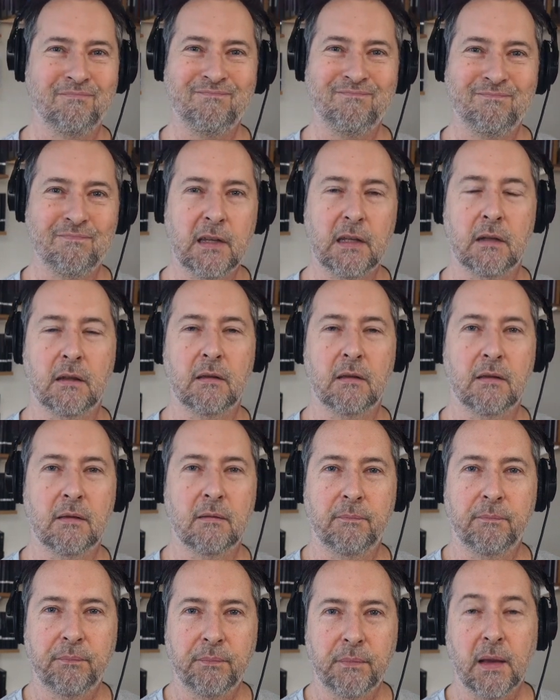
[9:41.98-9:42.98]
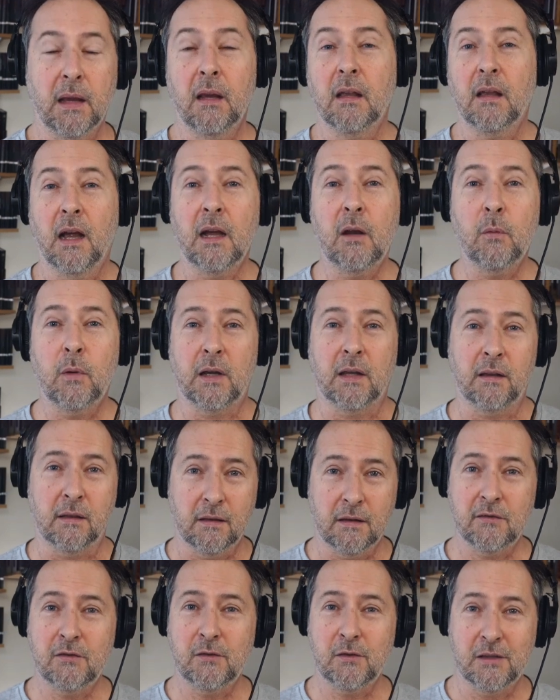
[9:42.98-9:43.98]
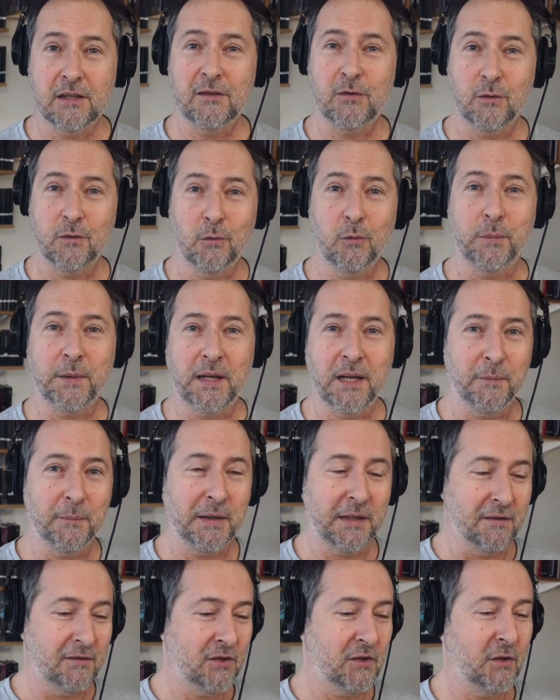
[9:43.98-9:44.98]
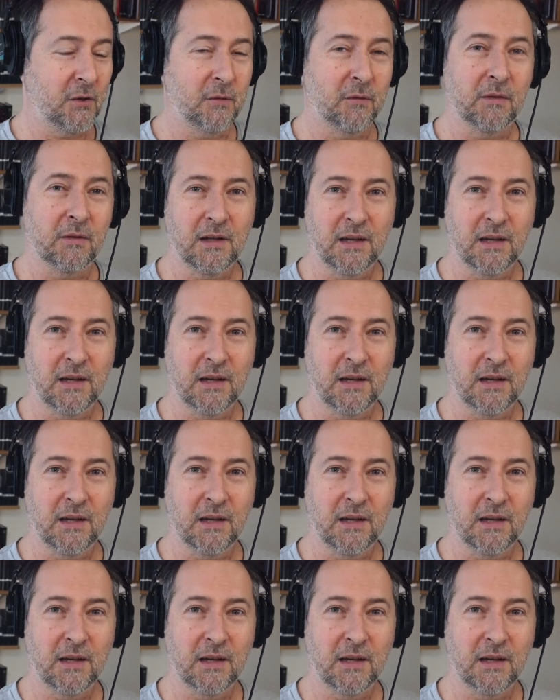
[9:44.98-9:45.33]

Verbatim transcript: you know. Anyway, this this will all be coming soon,